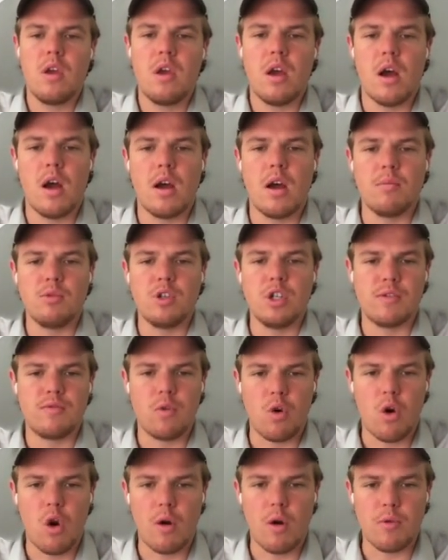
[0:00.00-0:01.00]
Um, just for
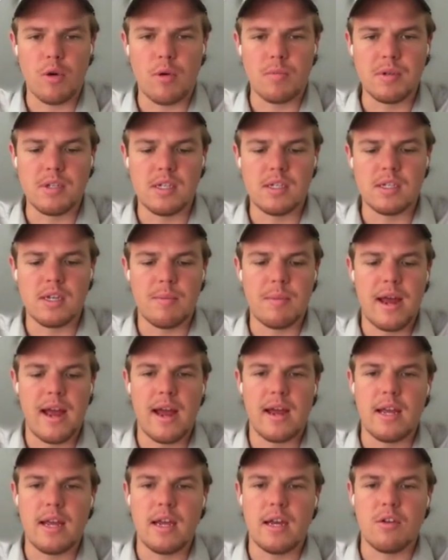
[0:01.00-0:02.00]
our purposes, I'm gonna
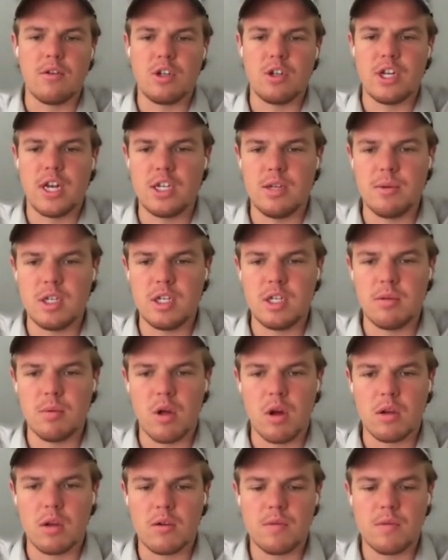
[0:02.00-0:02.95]
add another ChatGPT block.